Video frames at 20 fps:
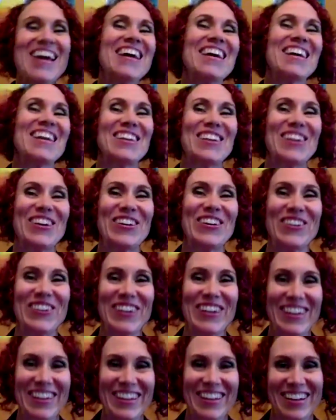You know,
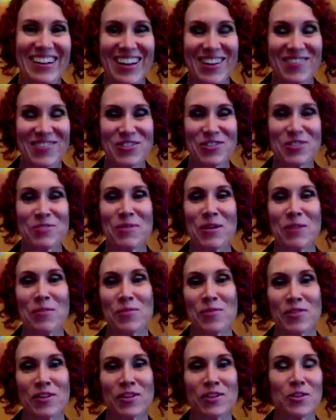and I've joked about
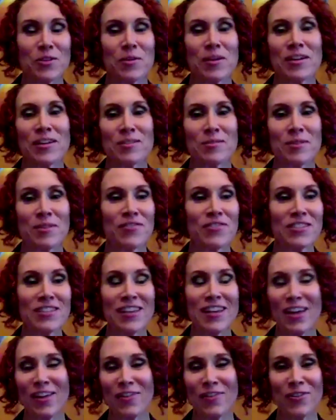moving there. I told my husband, I visit
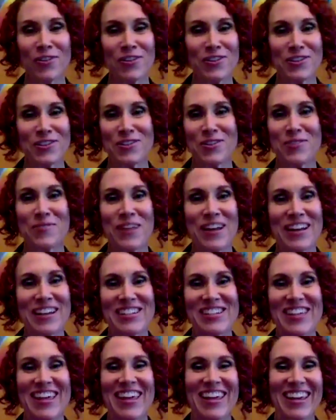California so
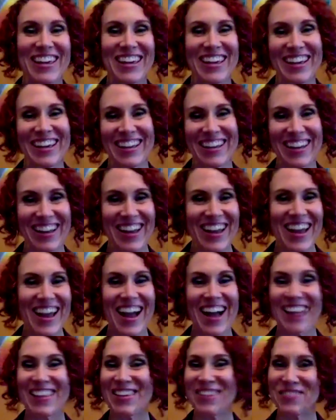much that
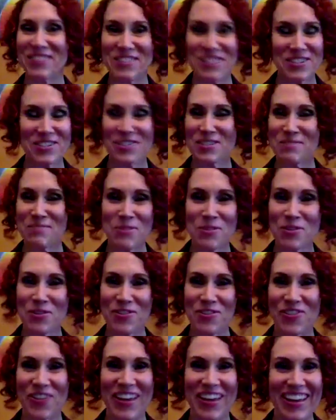I think
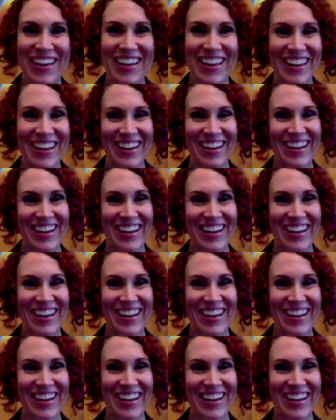we move.